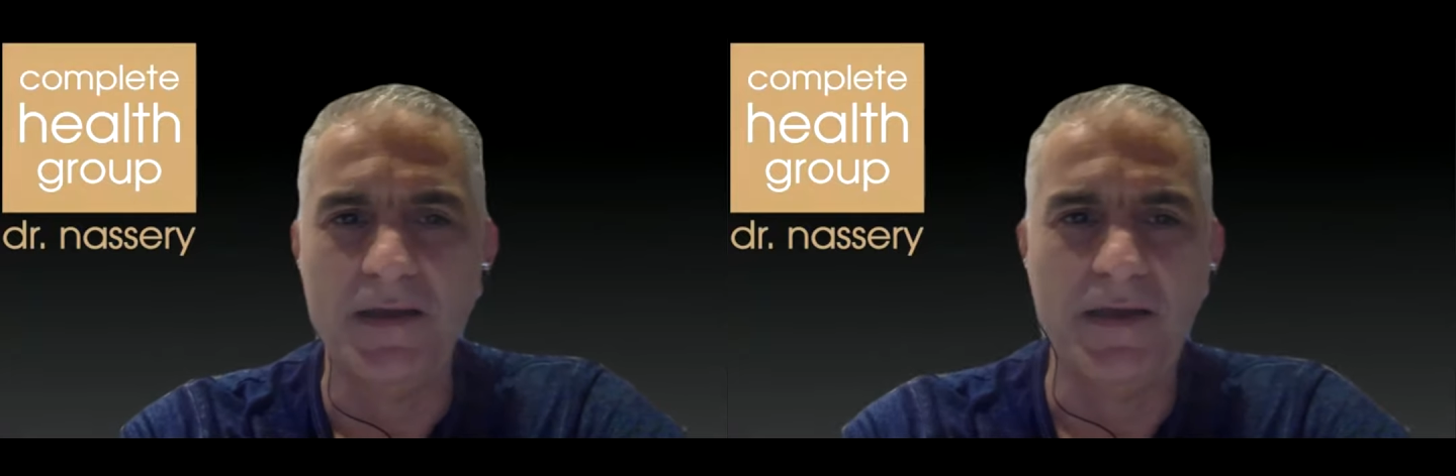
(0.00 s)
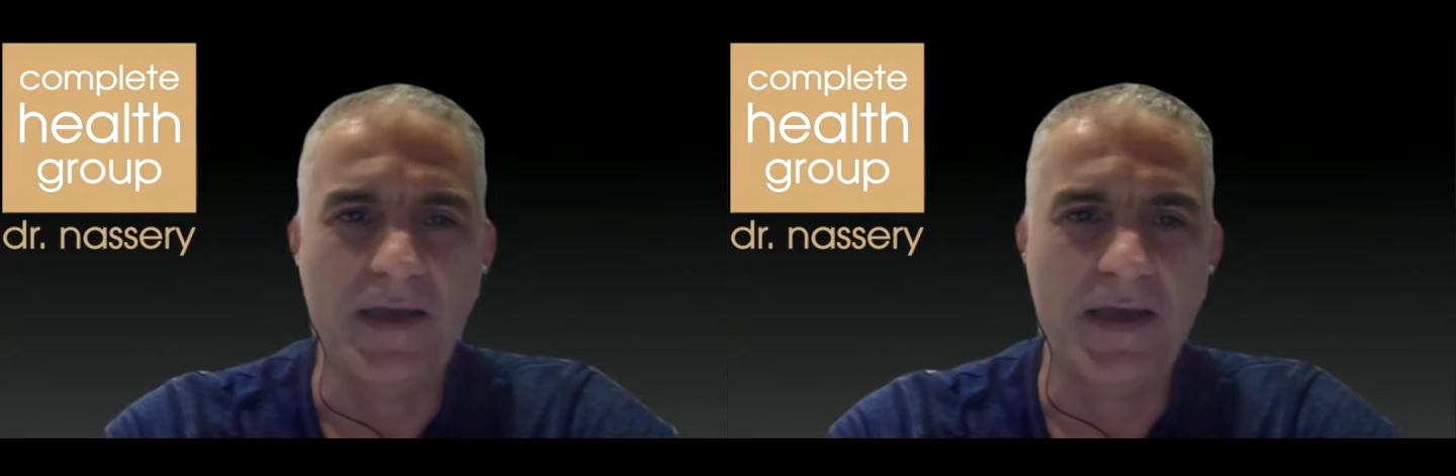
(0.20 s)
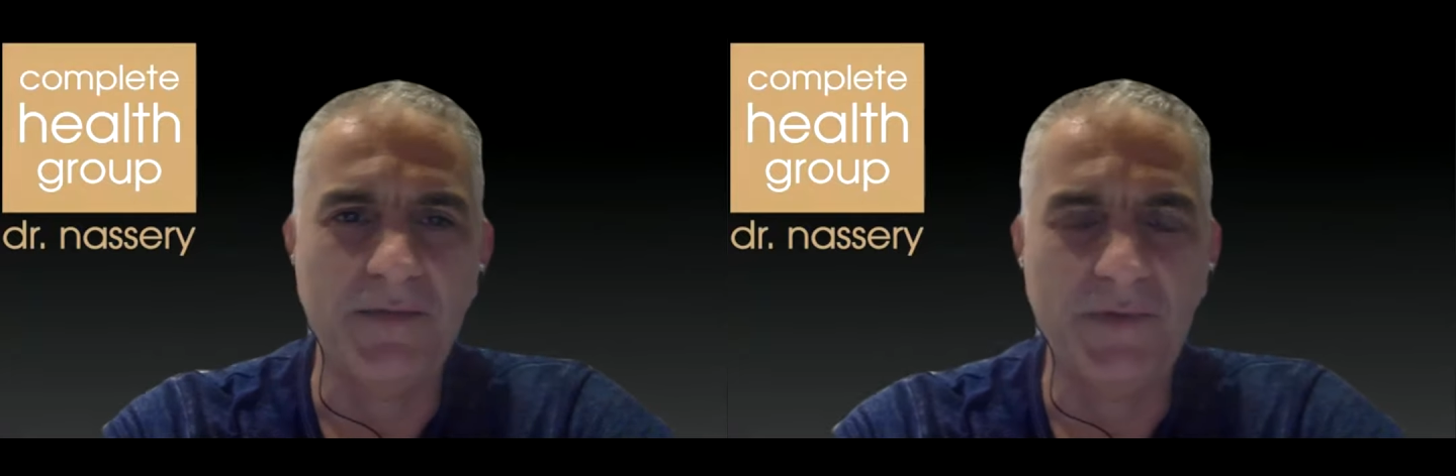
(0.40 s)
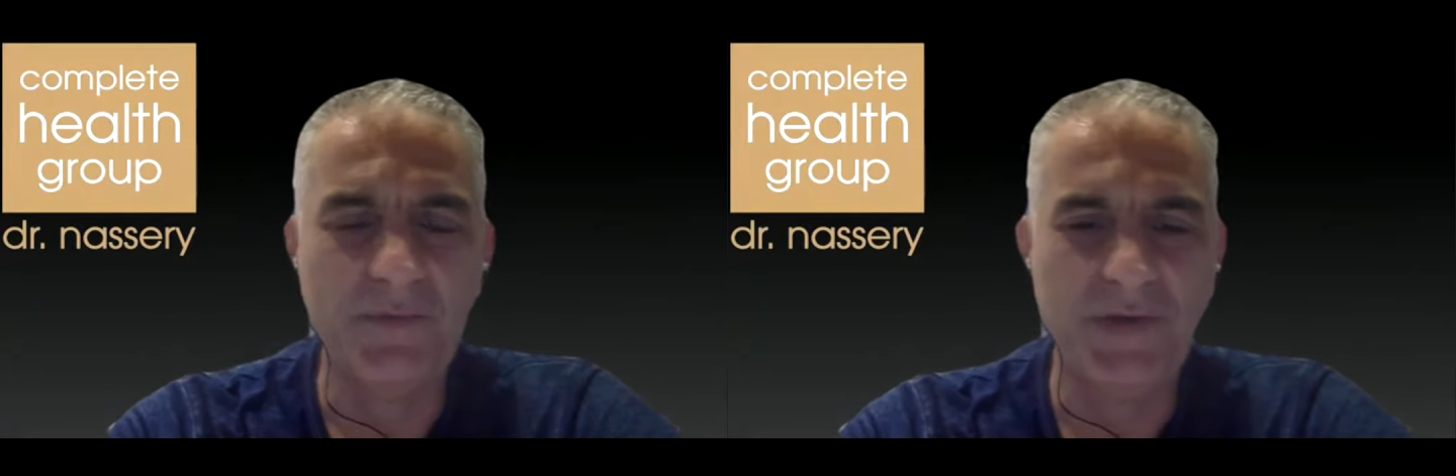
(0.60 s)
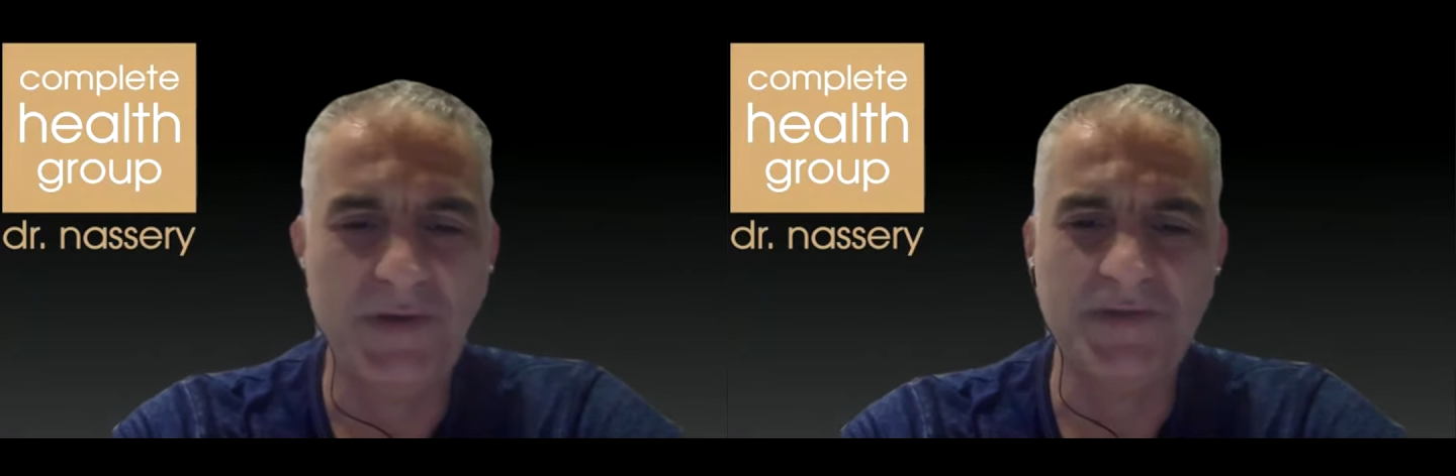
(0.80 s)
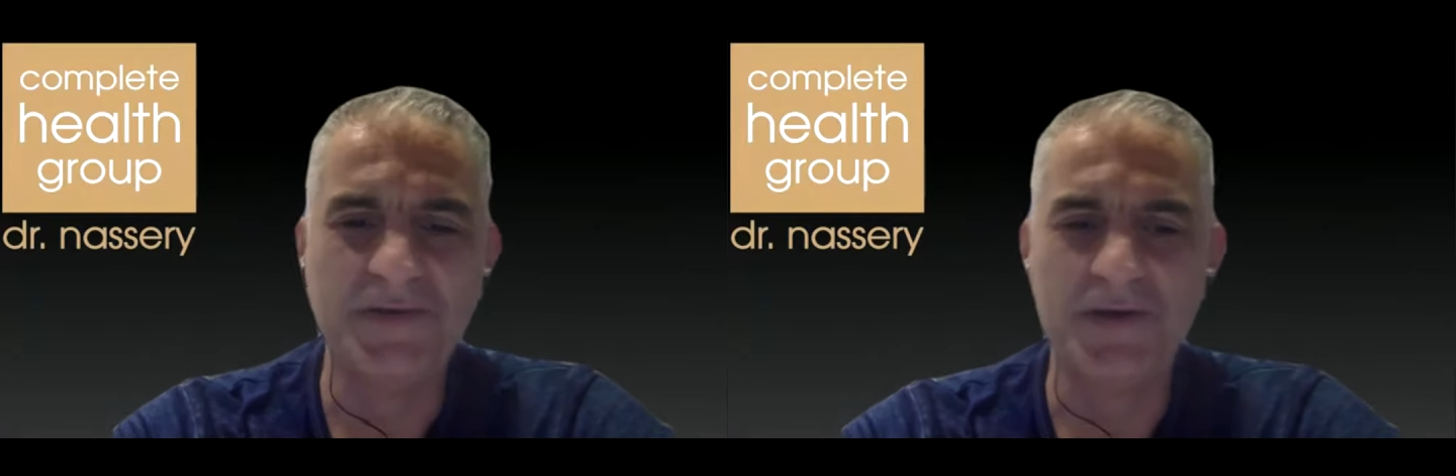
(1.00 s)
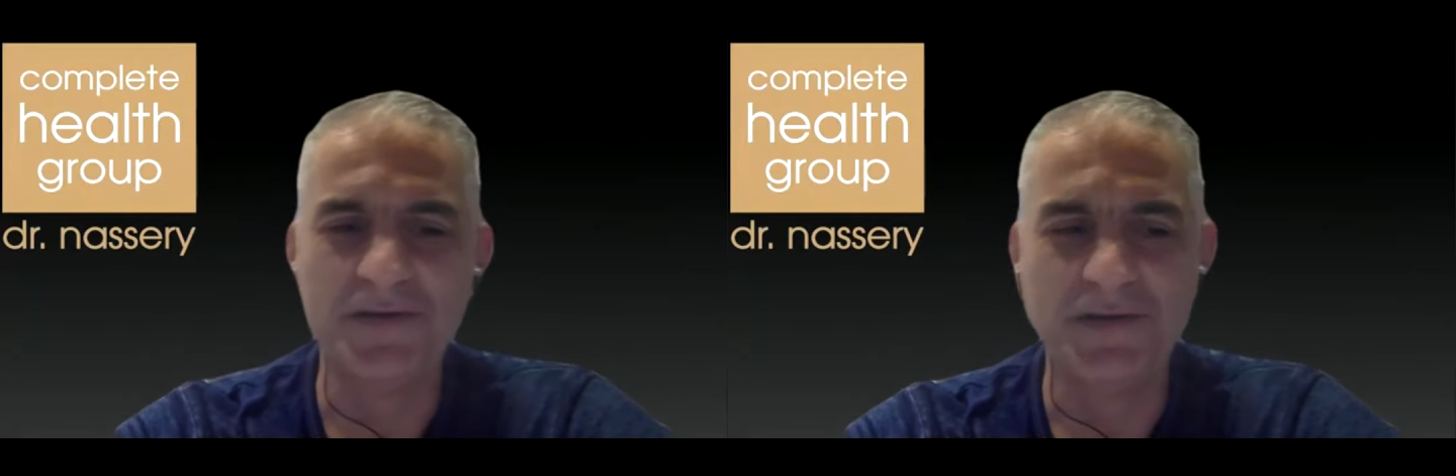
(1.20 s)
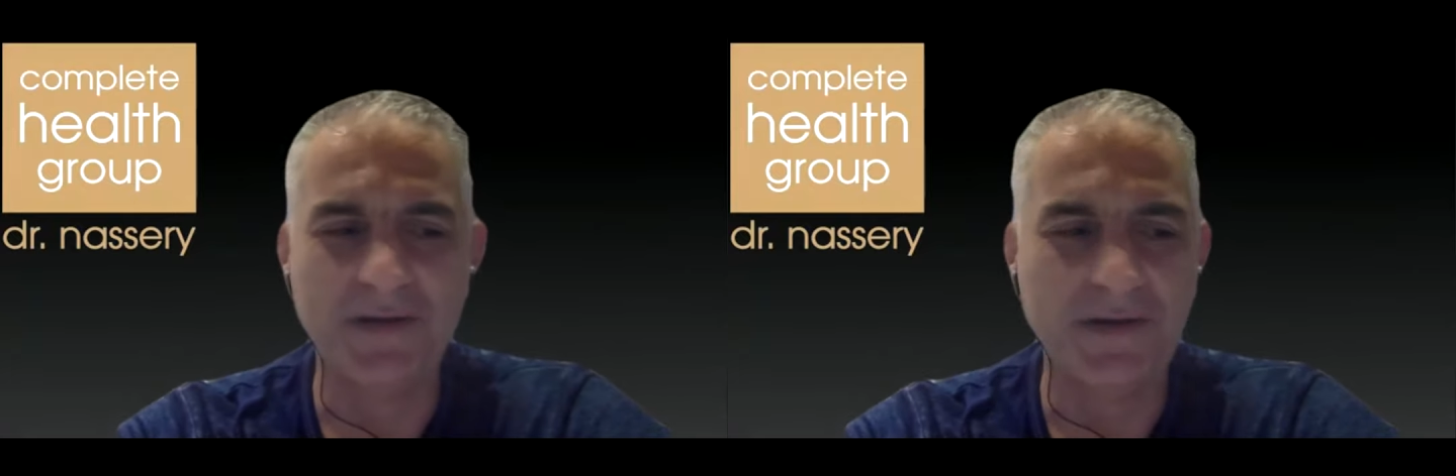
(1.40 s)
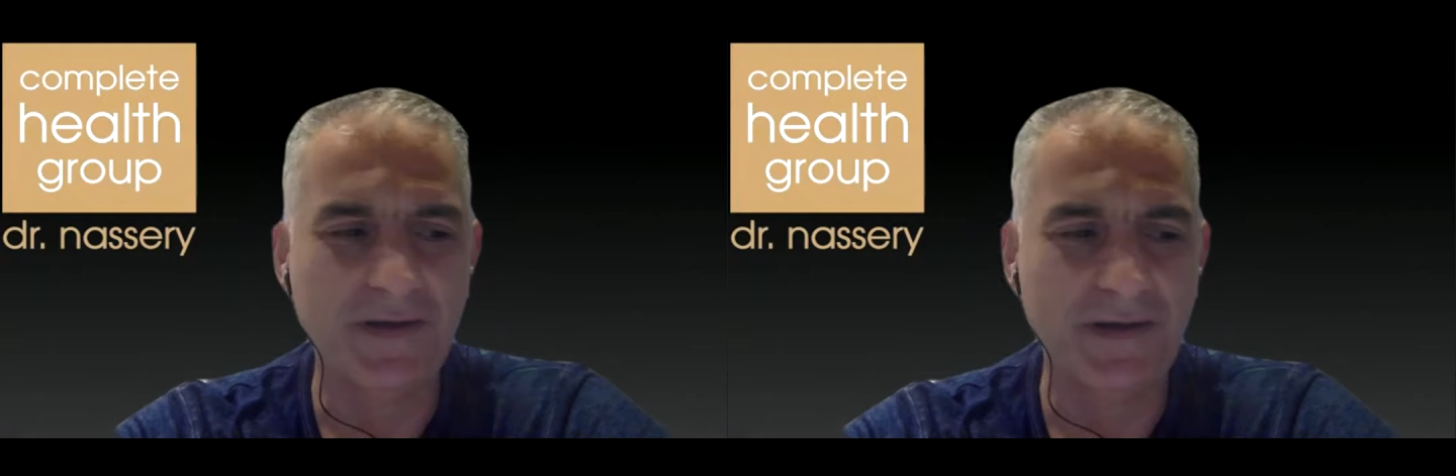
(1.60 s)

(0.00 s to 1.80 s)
"Yeah, we've been discussing